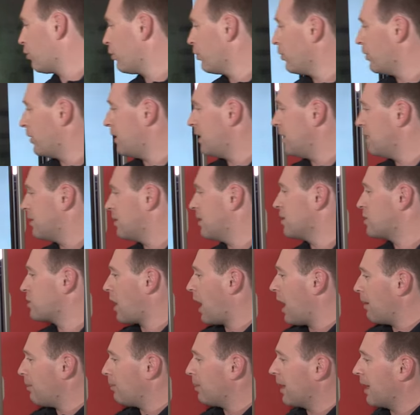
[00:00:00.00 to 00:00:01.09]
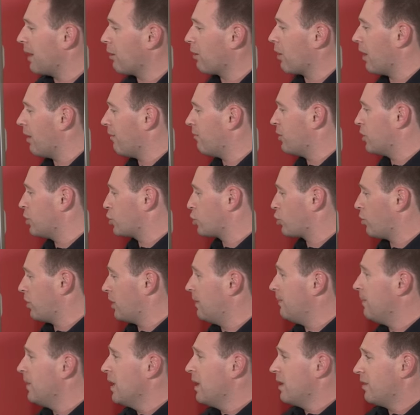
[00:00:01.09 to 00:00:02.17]
through the top layer of the
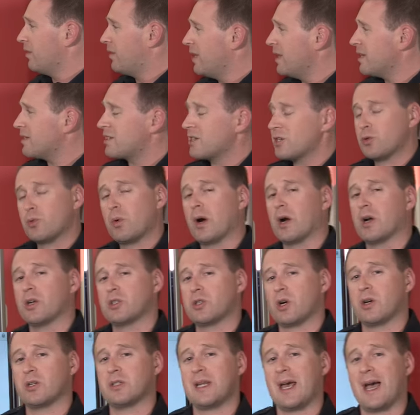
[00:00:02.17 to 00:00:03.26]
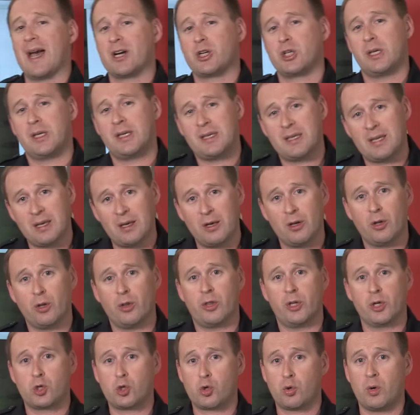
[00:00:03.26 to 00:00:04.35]
tree. This is where it starts to actually kill
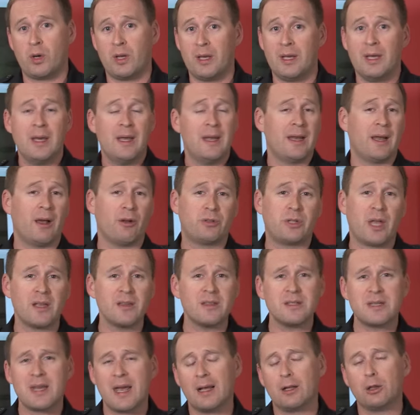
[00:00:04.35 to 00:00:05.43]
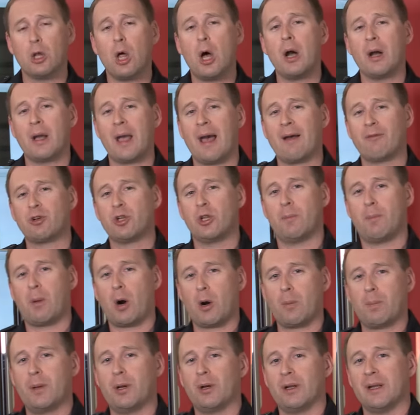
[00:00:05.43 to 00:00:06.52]
the tree. Now, it doesn't take long after the
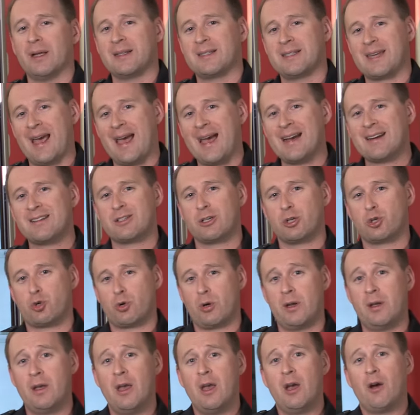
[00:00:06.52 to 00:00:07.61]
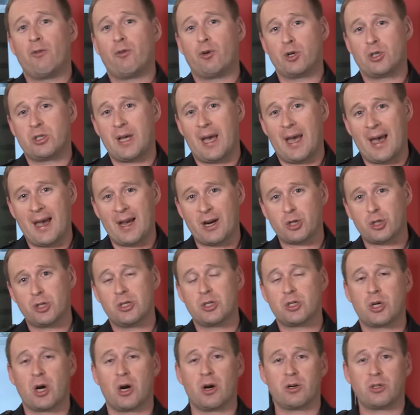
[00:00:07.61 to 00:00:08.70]
bark beetle attacks the tree for it to actually
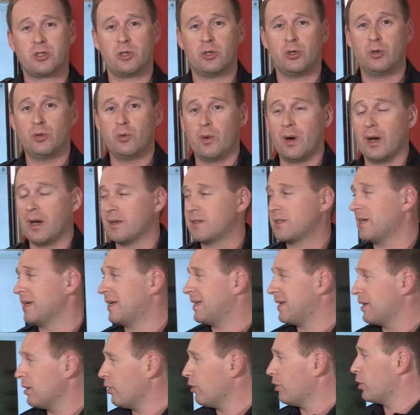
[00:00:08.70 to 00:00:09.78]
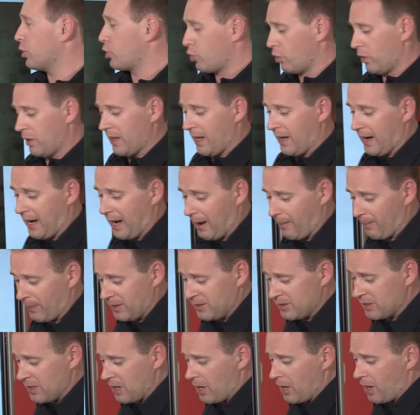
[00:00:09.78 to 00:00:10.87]
start to kill the tree. That
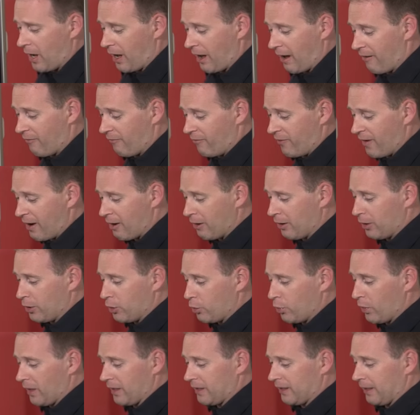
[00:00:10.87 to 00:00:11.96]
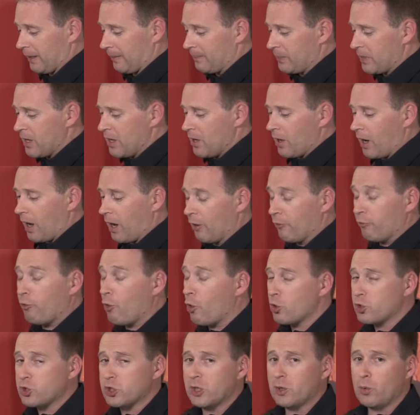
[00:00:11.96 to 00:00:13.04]
happens very quickly.
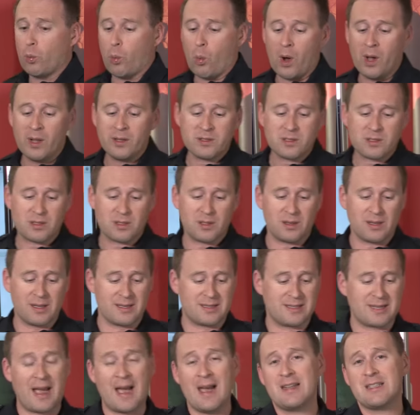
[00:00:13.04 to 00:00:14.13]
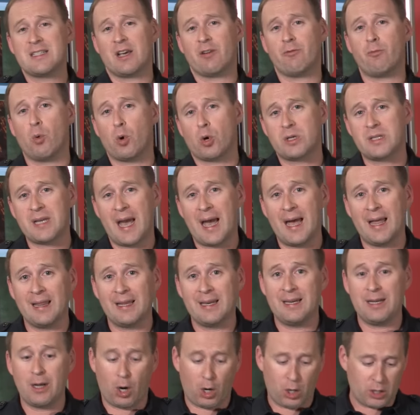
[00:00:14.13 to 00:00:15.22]
Unfortunately, once the signs of
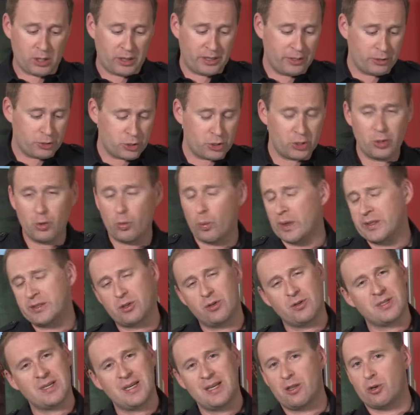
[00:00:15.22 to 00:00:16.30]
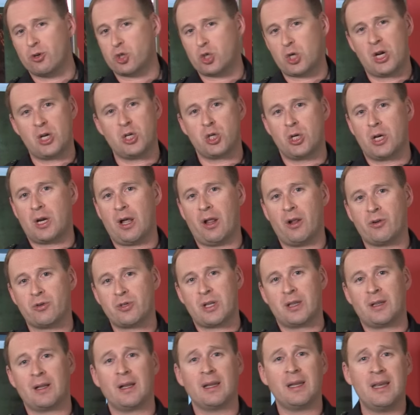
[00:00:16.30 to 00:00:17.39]
mortality are clear to you, once you see those changing colors
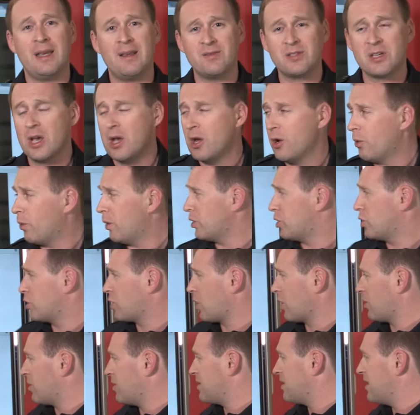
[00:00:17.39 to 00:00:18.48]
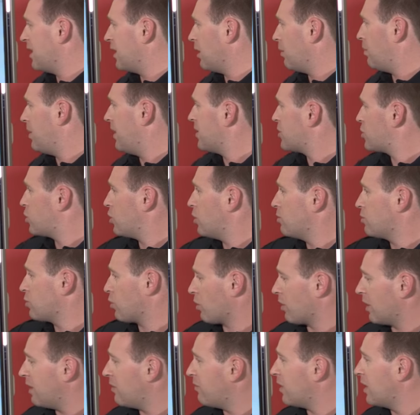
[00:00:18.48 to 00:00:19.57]
in the leaves, once you start to see the pitch tubes
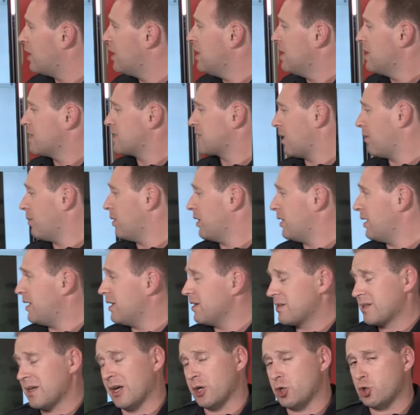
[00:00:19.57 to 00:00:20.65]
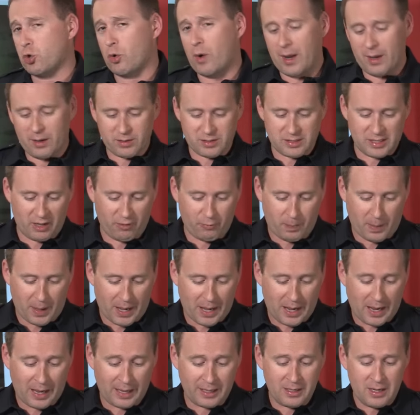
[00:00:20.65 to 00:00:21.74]
or even some of these trails left
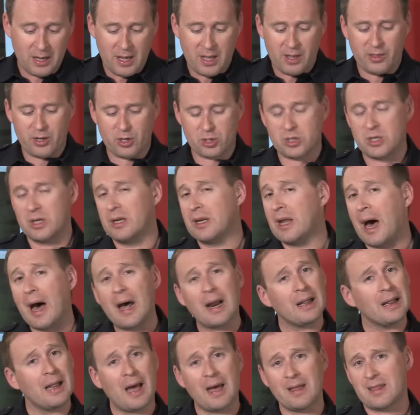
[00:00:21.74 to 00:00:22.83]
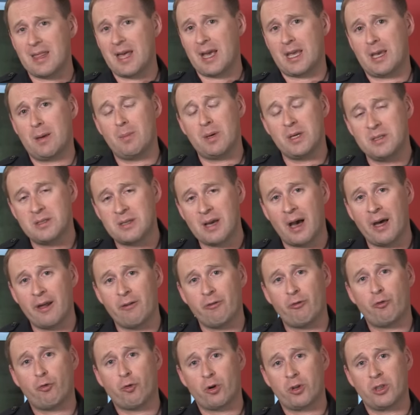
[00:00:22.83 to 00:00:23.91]
behind, there's not a lot that can be done
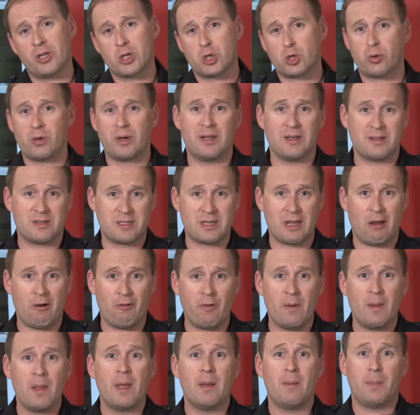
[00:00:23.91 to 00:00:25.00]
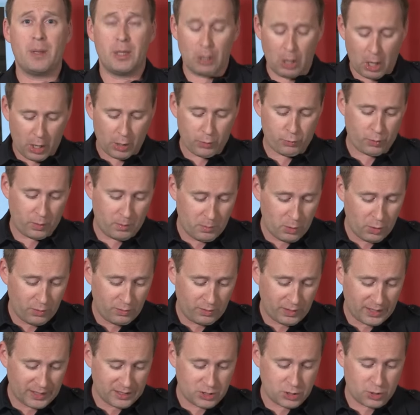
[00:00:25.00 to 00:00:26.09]
for the tree itself beyond
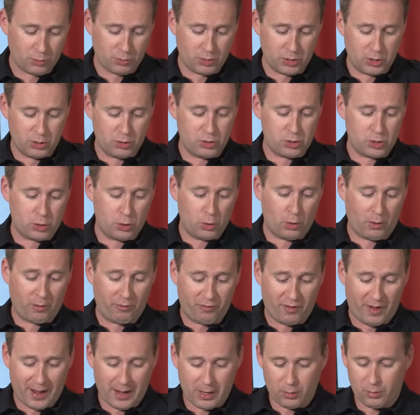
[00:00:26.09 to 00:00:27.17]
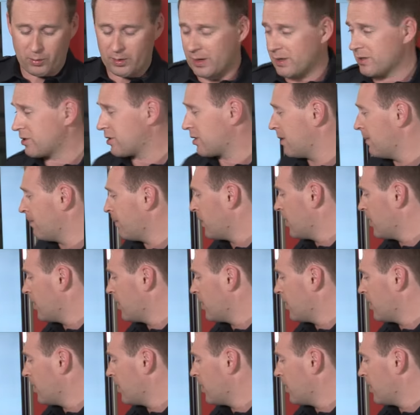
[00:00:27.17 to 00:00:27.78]
removing it to reduce your fire risk.